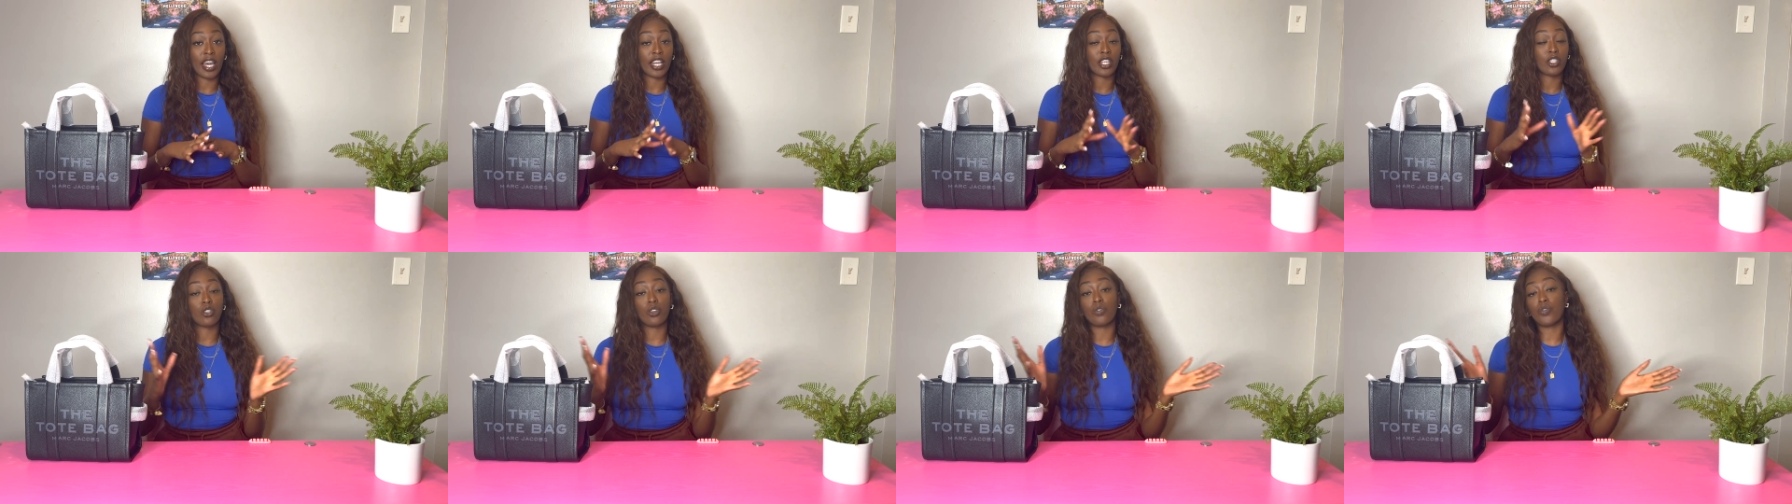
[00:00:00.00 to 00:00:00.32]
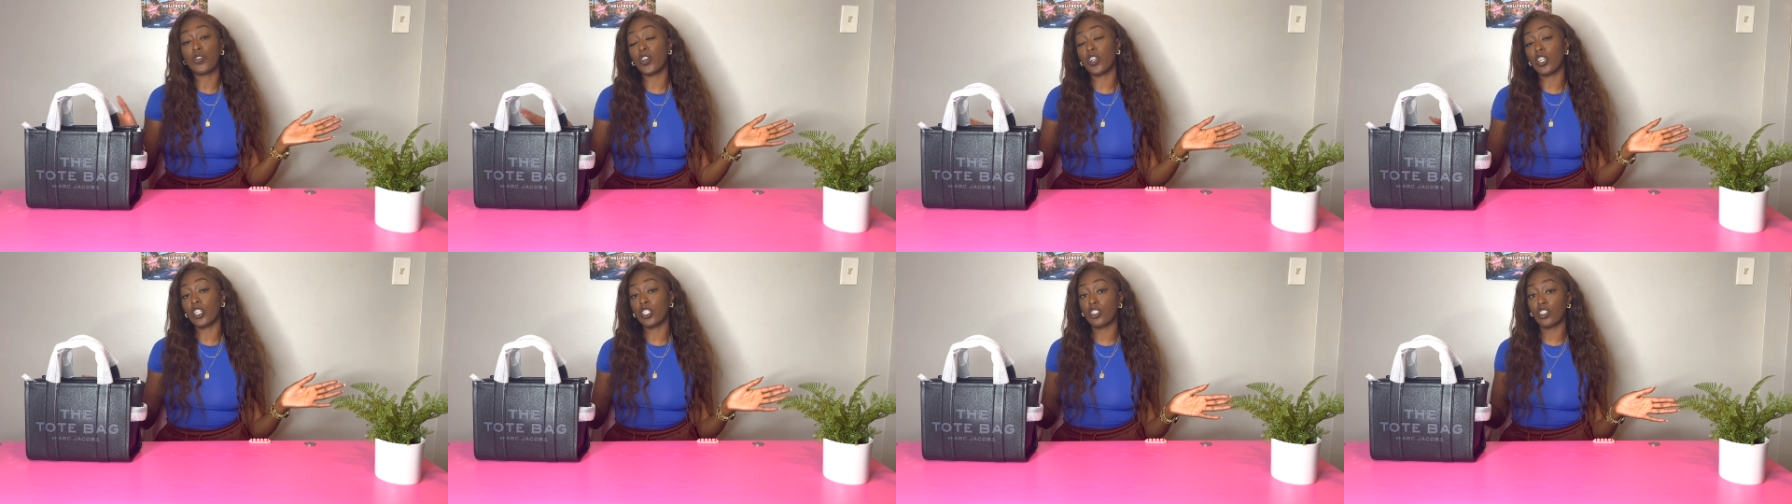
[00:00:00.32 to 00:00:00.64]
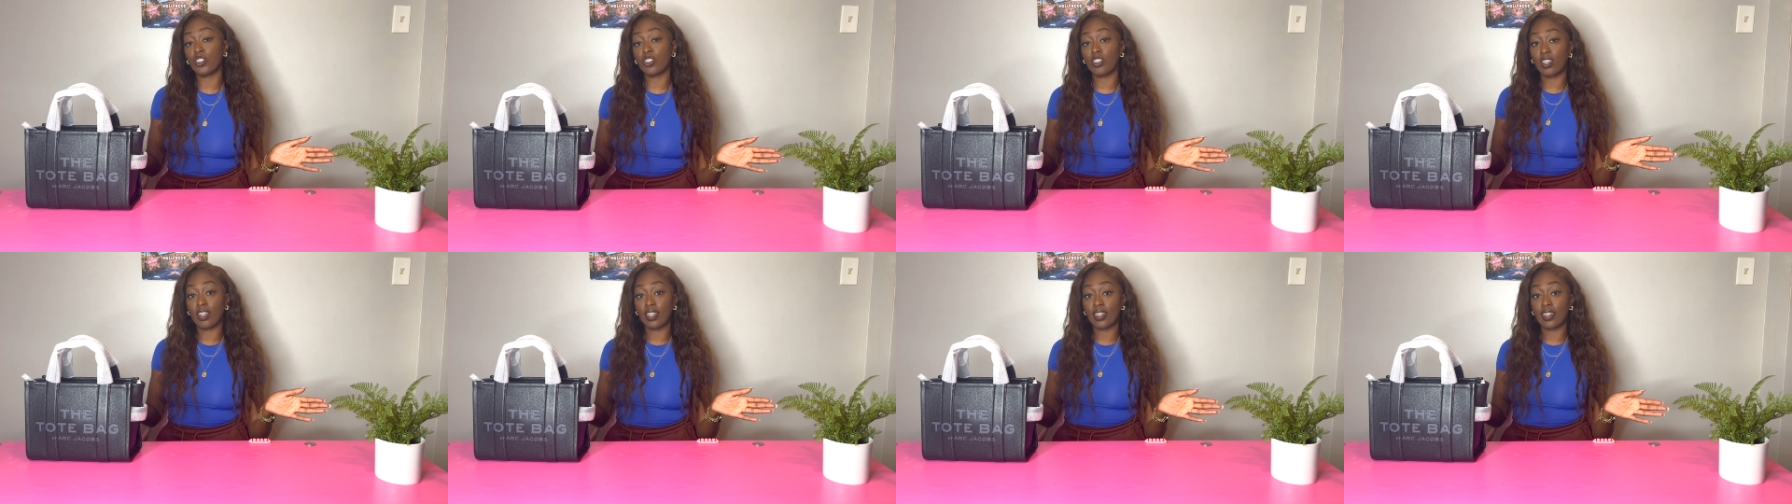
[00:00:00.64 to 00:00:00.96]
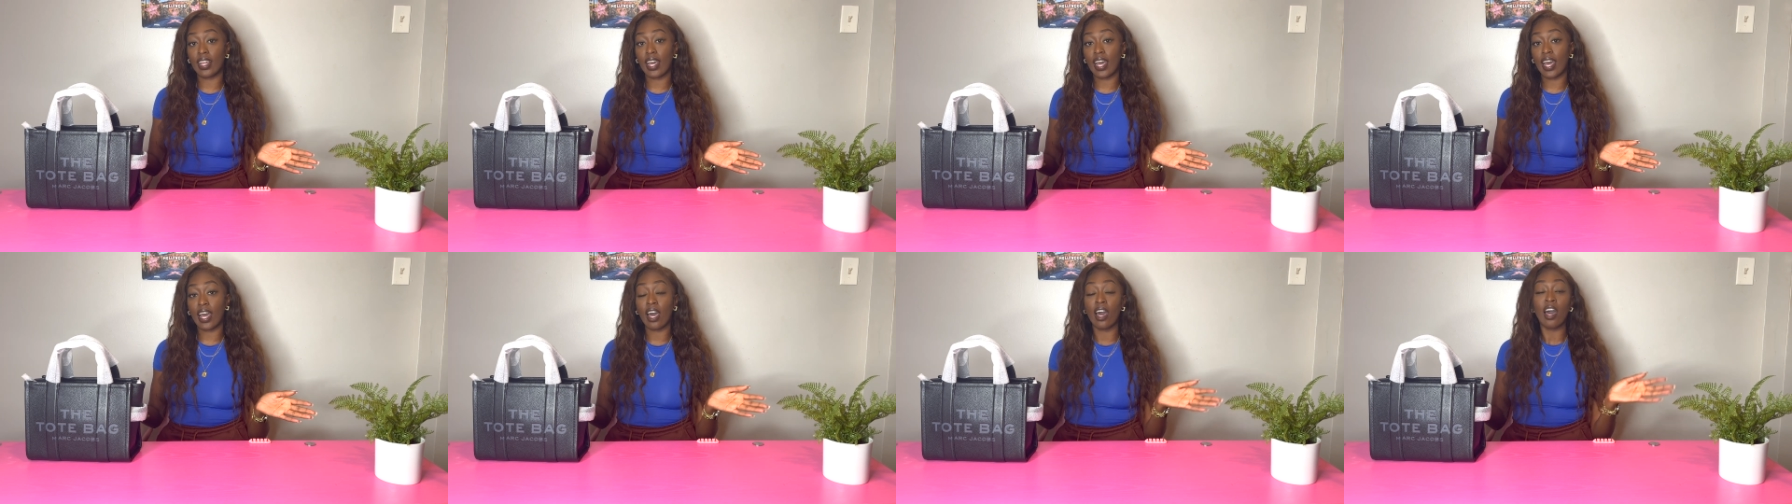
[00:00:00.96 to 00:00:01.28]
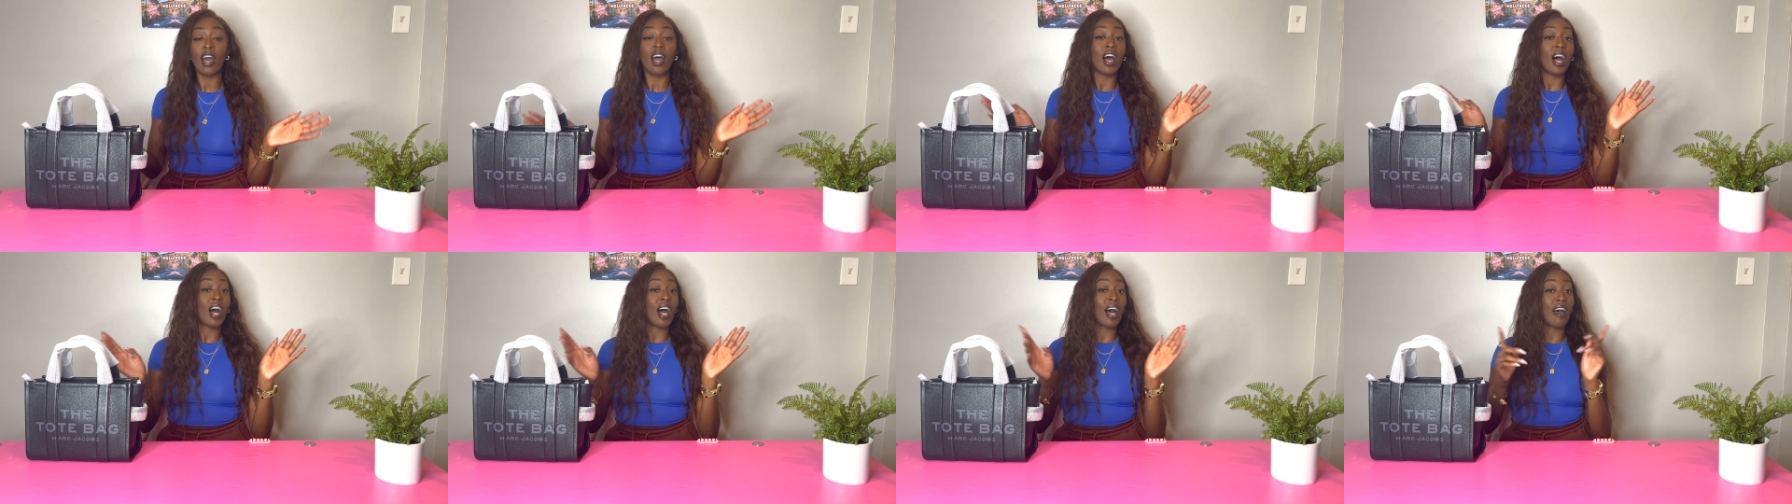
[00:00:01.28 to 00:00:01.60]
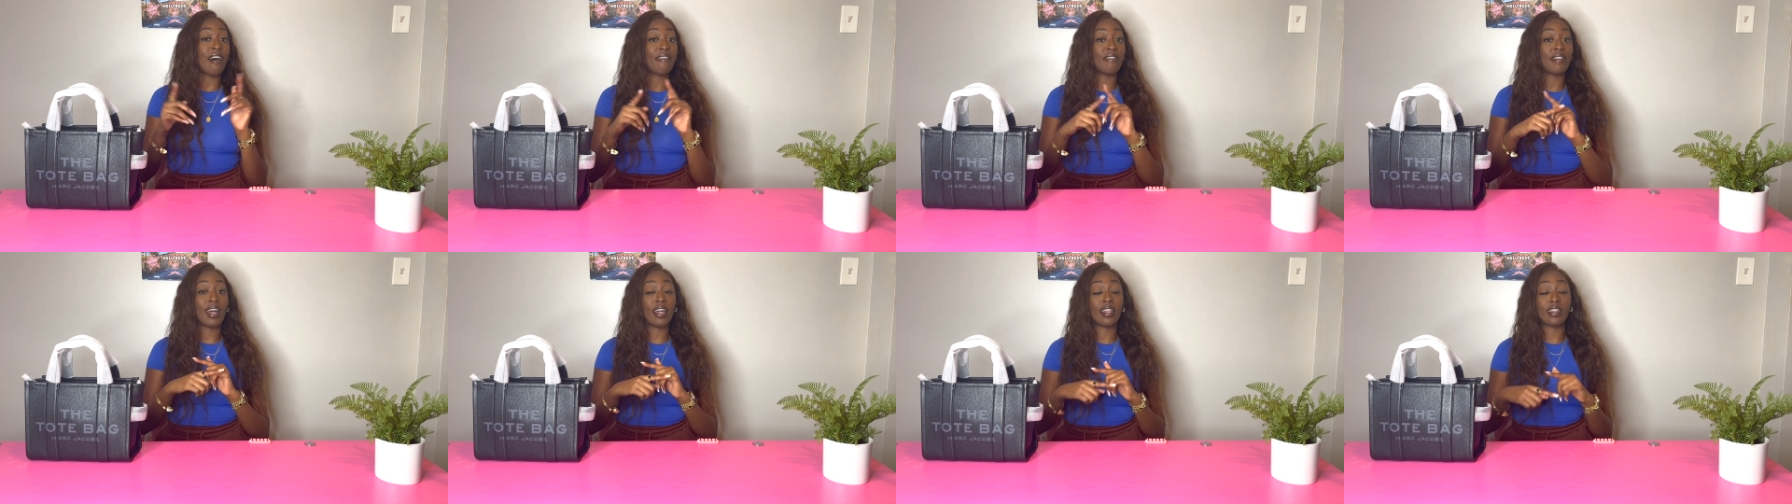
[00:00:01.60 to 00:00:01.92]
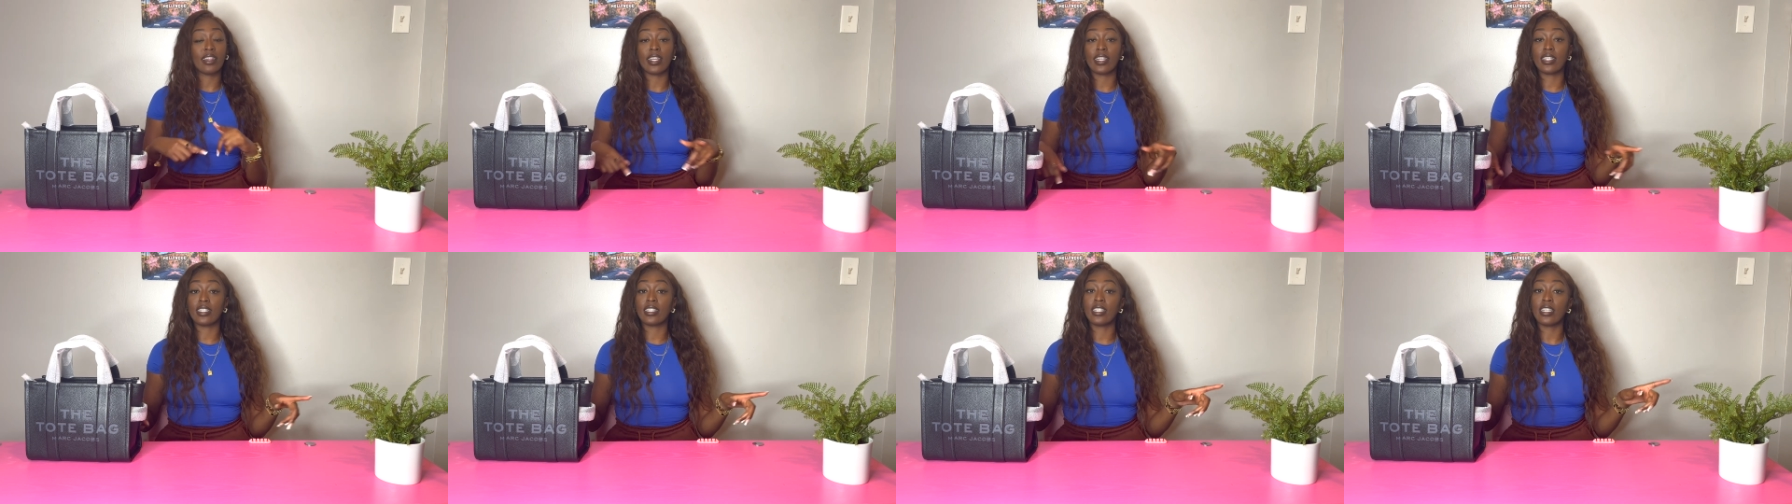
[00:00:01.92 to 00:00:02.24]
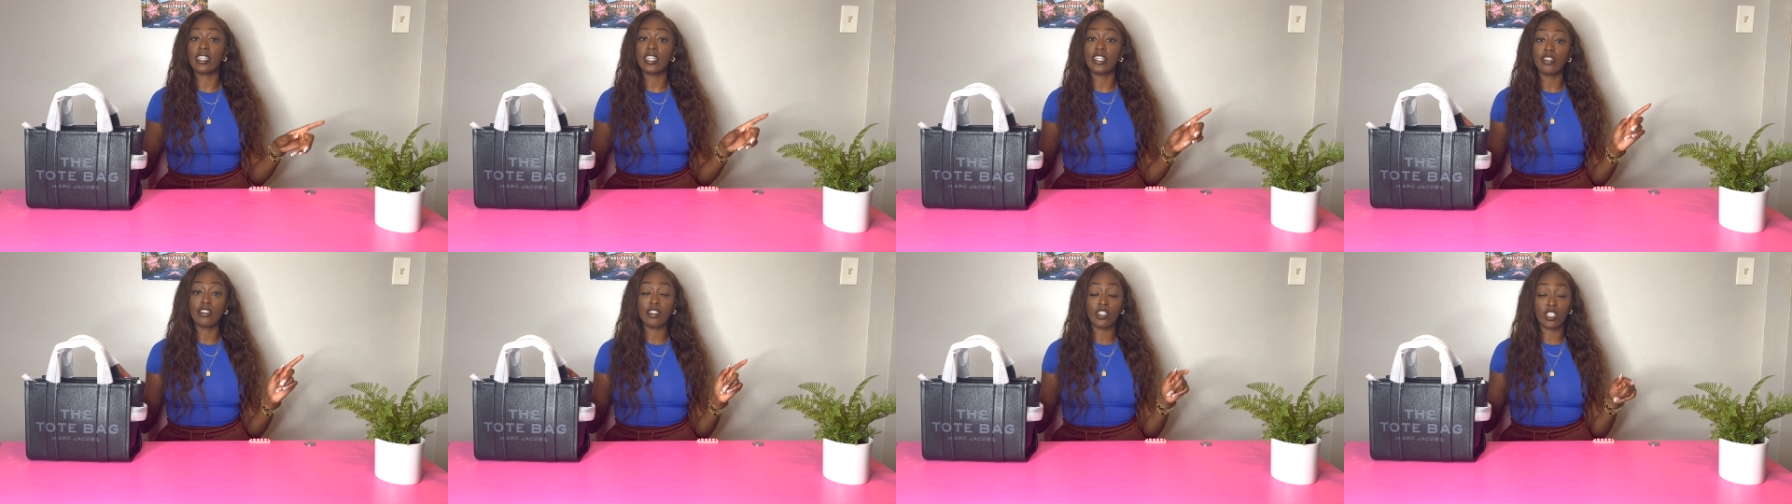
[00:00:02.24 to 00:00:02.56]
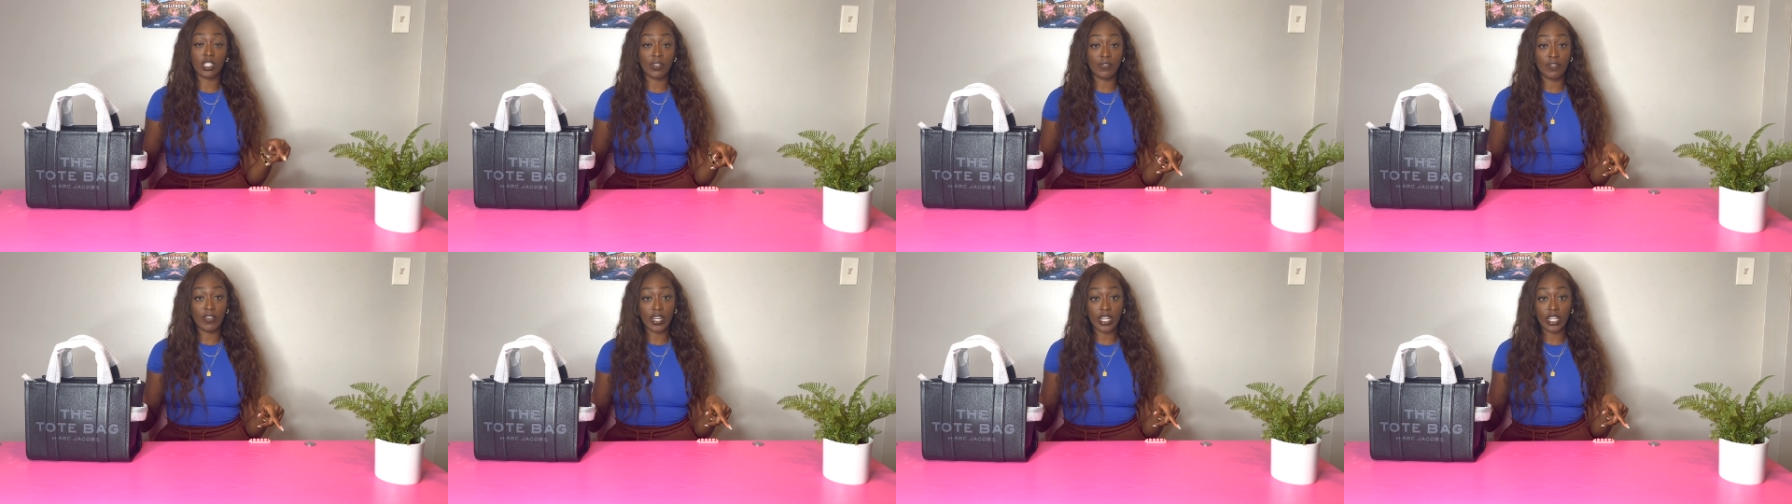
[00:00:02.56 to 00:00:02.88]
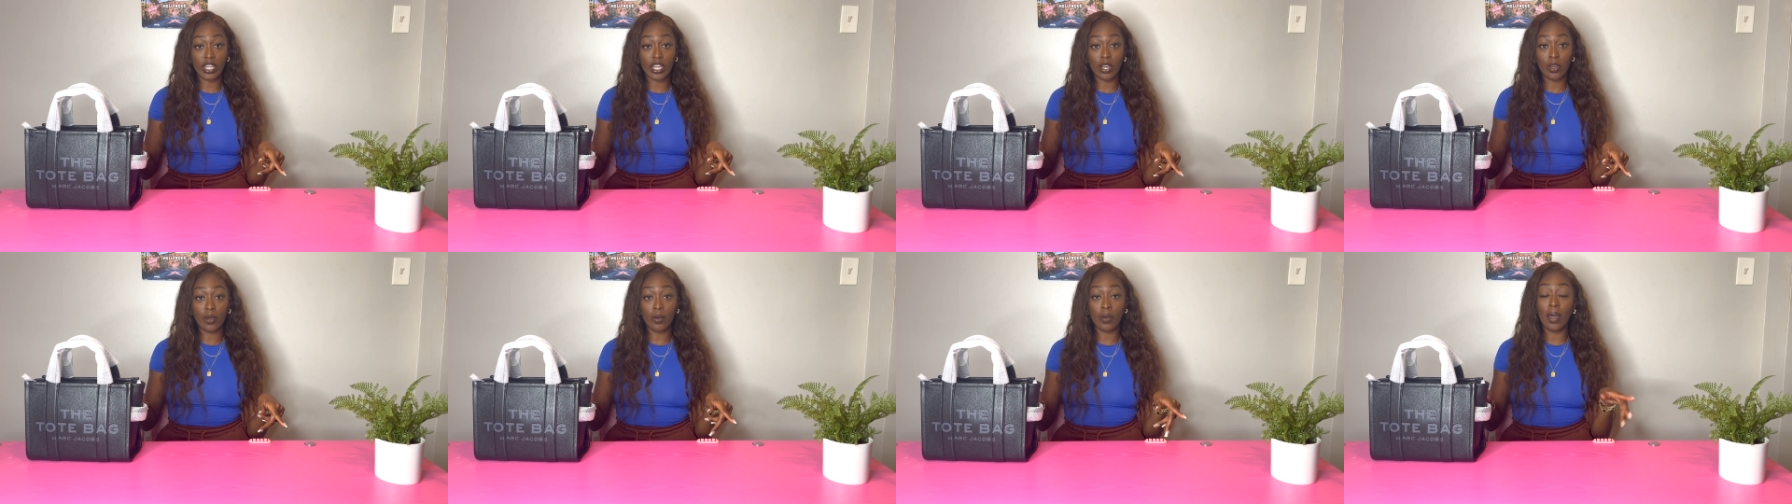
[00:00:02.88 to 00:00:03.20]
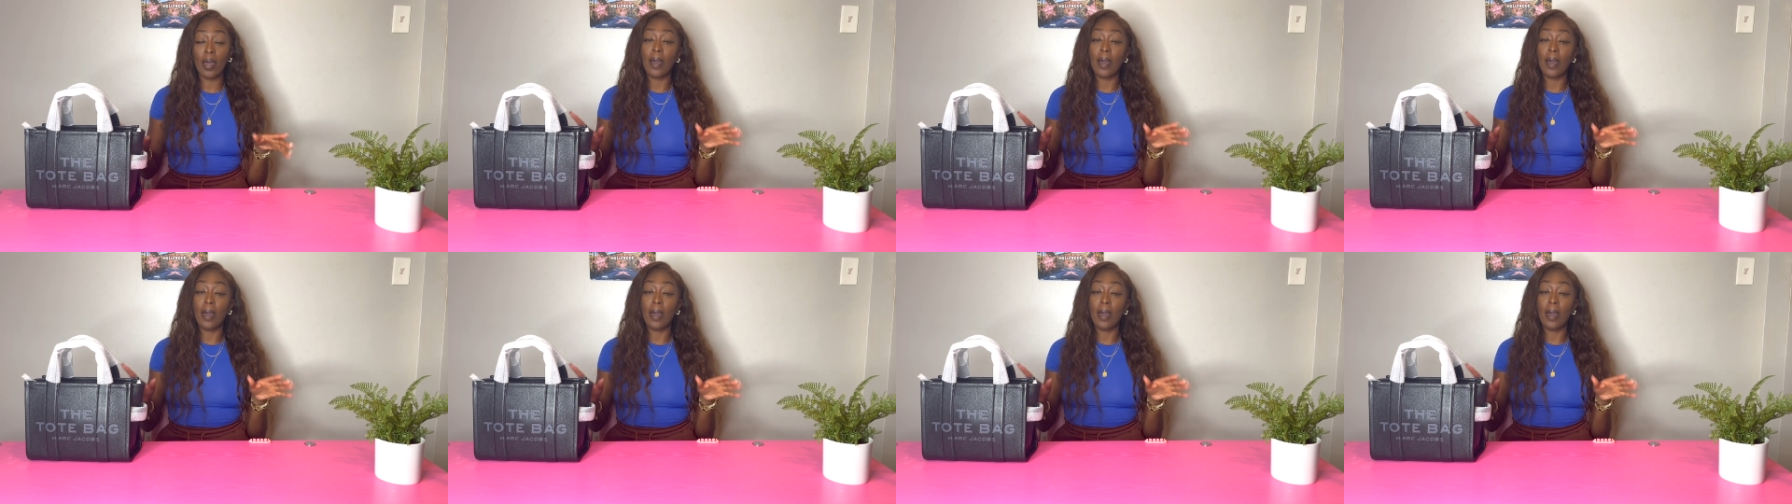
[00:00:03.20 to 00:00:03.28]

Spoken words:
So if you're interested in that, I have that linked here in this video.